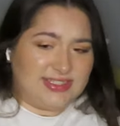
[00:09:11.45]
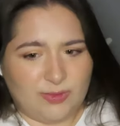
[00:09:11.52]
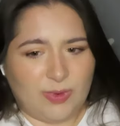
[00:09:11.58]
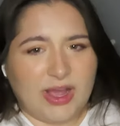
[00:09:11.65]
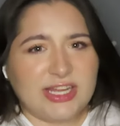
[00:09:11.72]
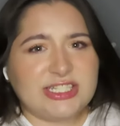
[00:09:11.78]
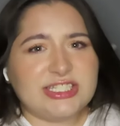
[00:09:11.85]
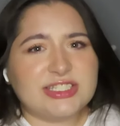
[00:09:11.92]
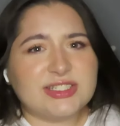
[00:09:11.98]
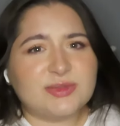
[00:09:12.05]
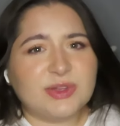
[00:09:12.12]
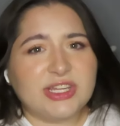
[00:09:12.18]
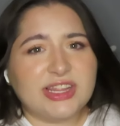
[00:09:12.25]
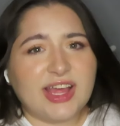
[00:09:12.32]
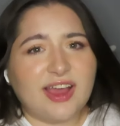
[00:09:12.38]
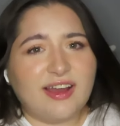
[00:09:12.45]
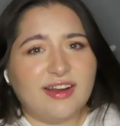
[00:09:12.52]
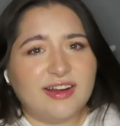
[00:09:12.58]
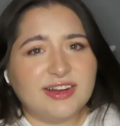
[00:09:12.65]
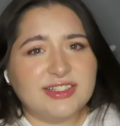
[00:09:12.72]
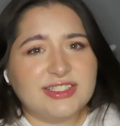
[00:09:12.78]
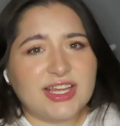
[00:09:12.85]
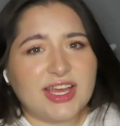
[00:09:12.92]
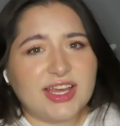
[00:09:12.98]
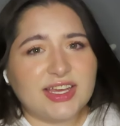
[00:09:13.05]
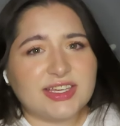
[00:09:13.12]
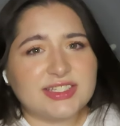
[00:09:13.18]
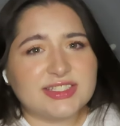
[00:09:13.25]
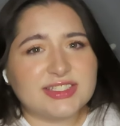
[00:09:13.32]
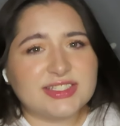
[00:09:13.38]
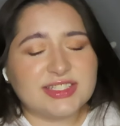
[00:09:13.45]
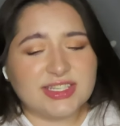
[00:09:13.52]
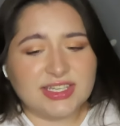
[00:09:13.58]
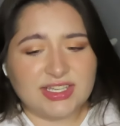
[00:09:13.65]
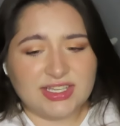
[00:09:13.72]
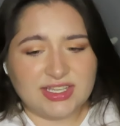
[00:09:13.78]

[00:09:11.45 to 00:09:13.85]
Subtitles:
Why did you swing that hard, Dex?